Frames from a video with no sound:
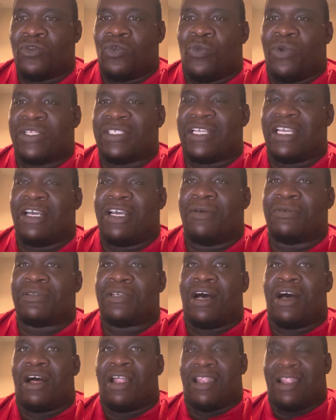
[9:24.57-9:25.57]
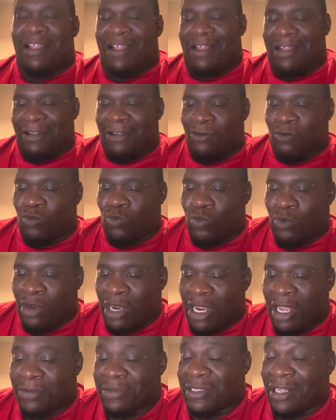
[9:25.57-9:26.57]
which helps a
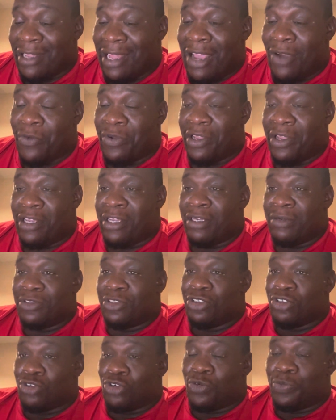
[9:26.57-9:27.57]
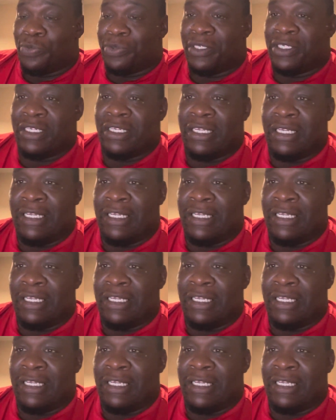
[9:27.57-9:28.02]
lot when it comes to grouping